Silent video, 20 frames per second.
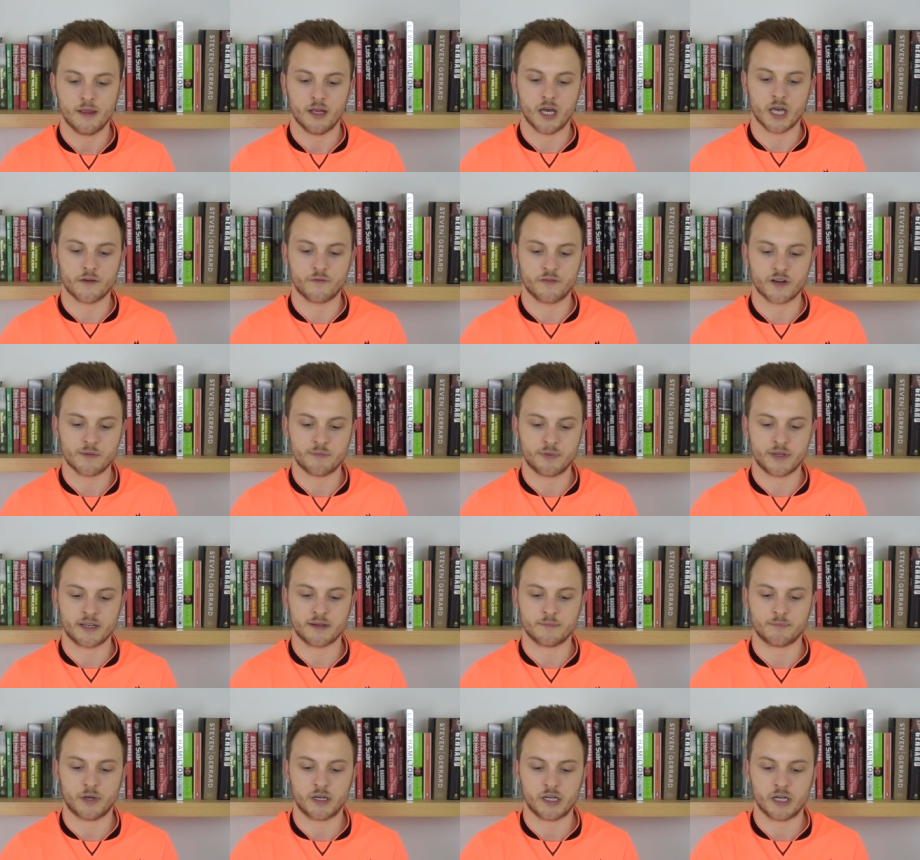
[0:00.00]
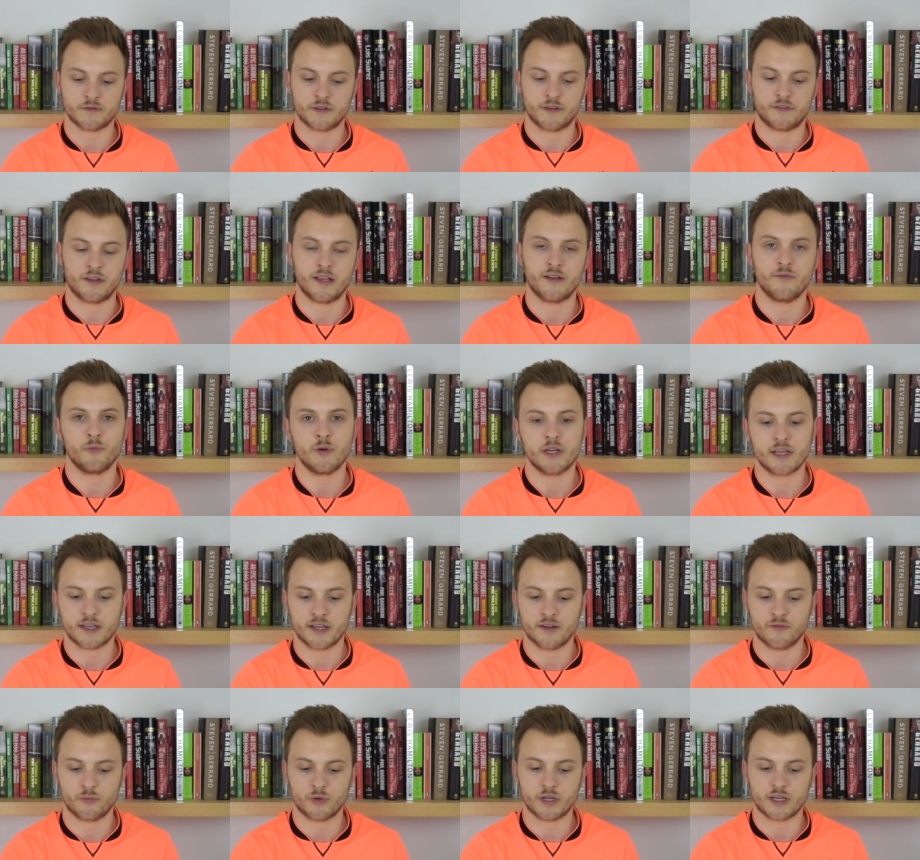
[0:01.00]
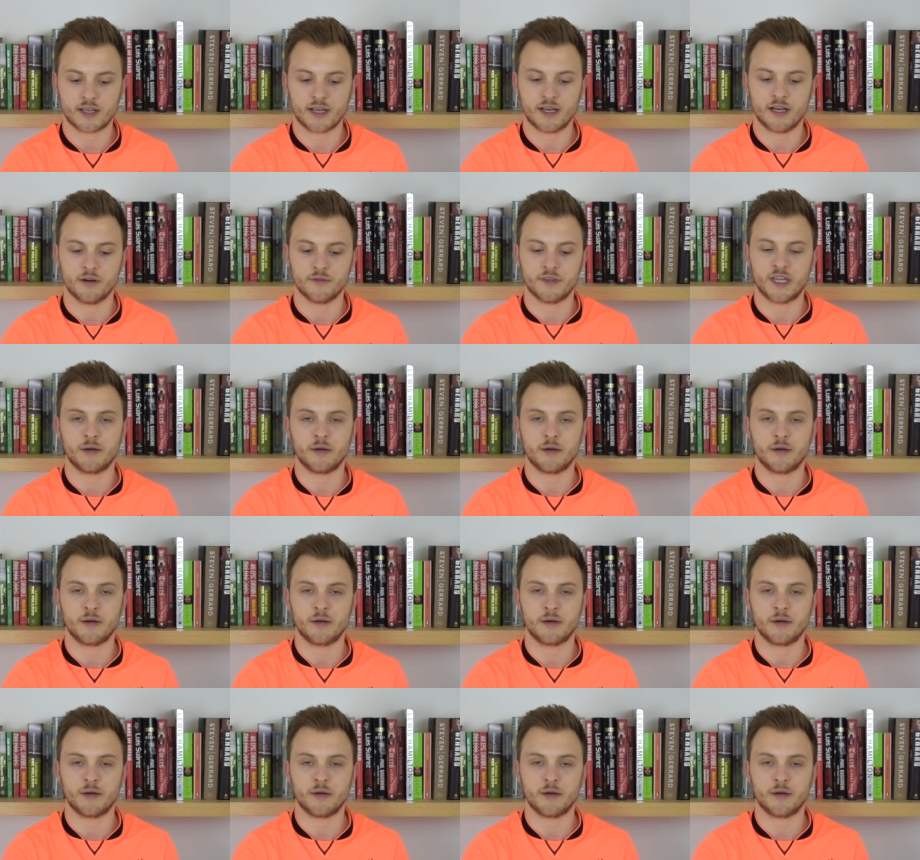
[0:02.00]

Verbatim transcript: hopefully being part of the team week in, week out.